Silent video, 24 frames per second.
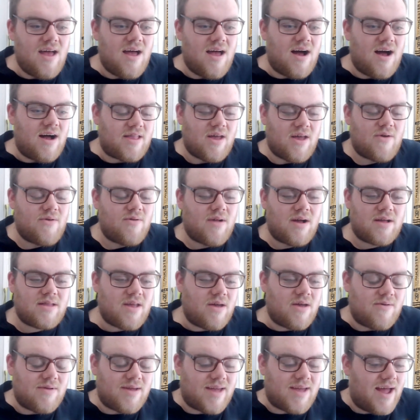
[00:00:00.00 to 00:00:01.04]
I
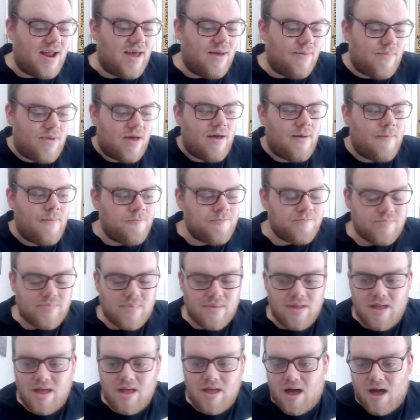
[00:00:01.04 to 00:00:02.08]
don't get it. But
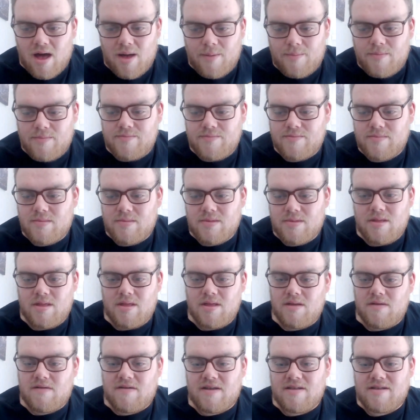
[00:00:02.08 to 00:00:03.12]

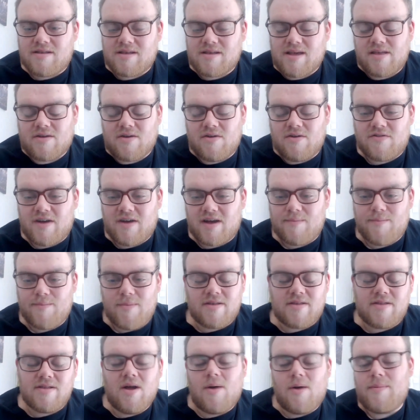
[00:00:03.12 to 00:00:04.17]
Shinsuke's contract
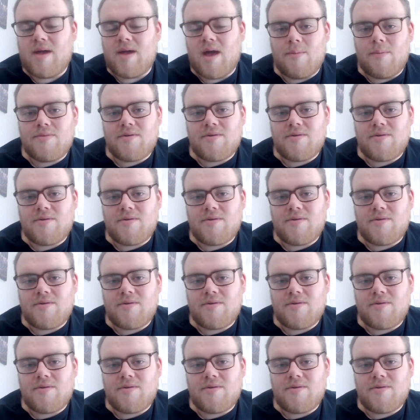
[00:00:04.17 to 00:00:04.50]
must not be up,